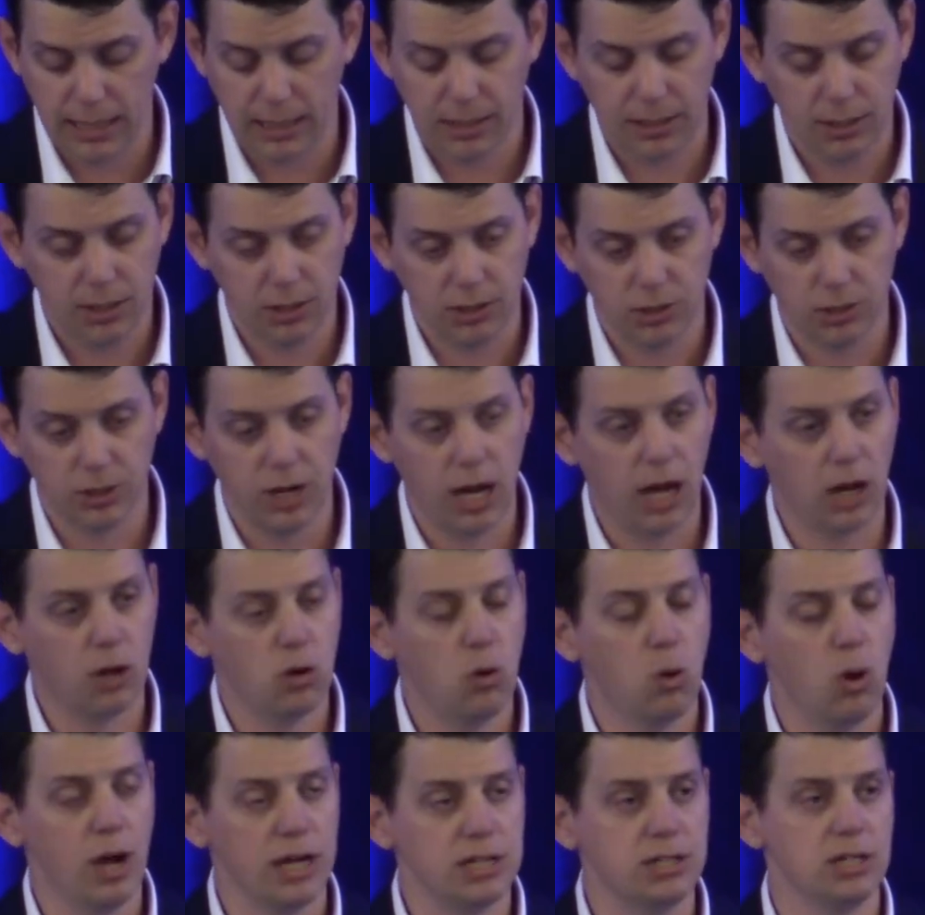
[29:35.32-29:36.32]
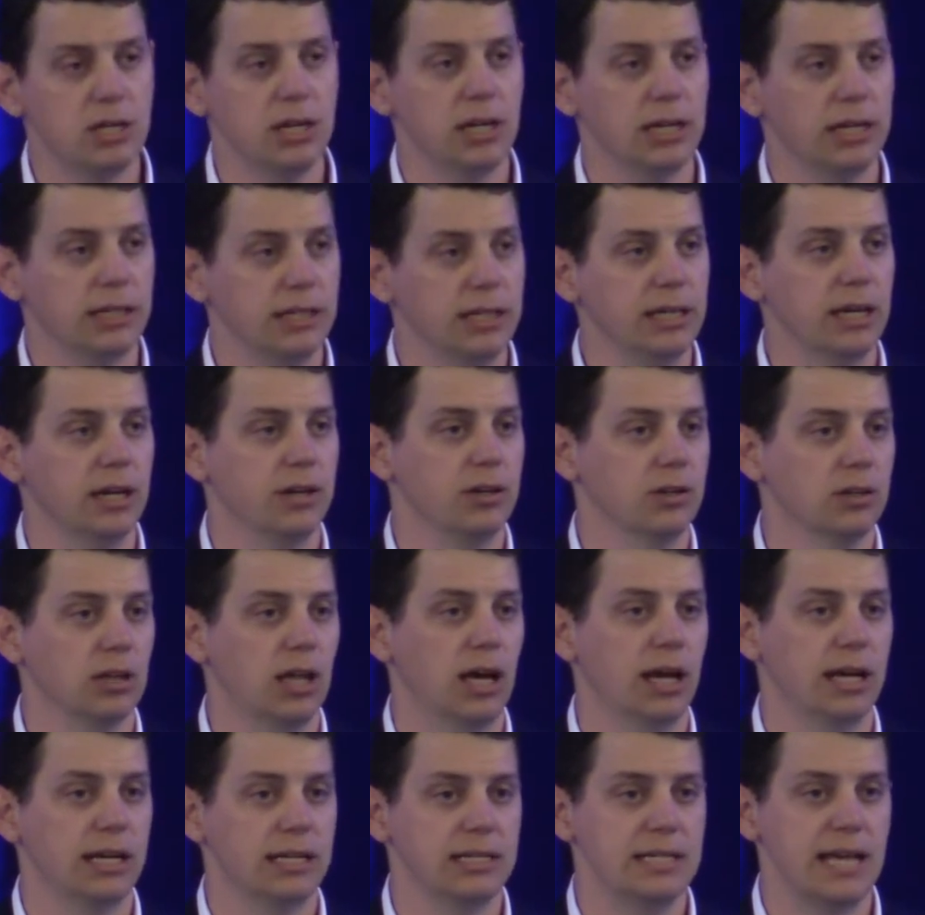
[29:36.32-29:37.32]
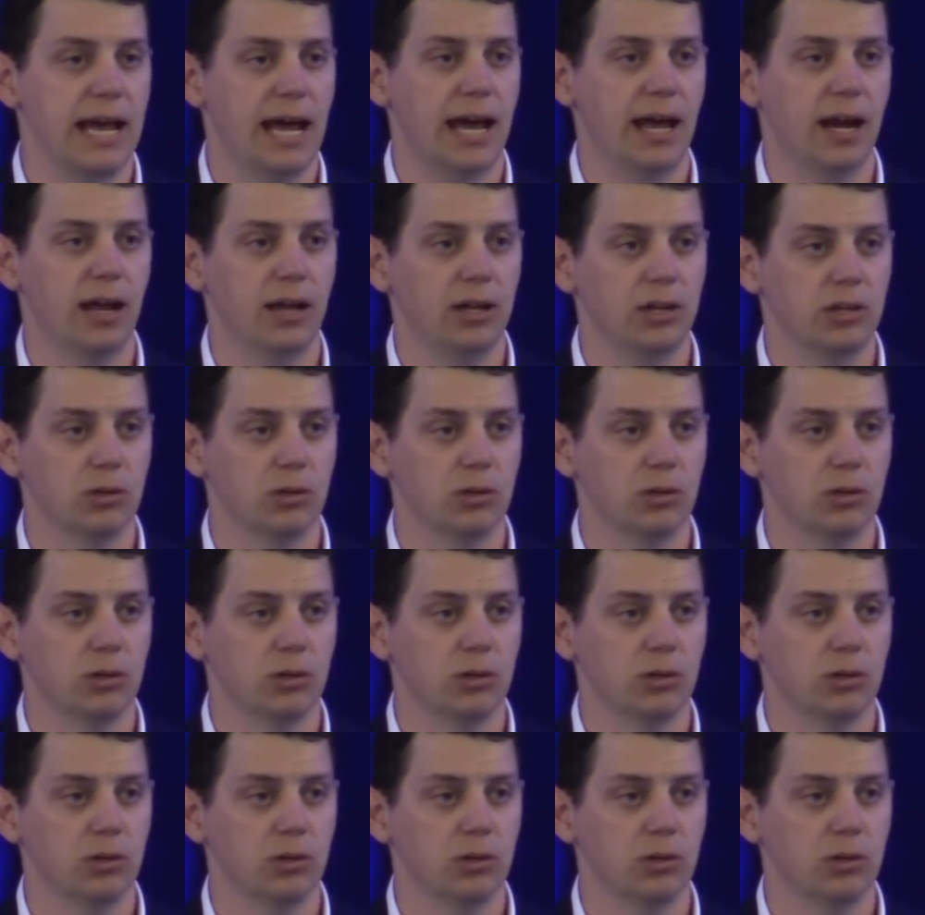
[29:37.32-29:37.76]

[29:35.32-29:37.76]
You're not questioning the underlying data.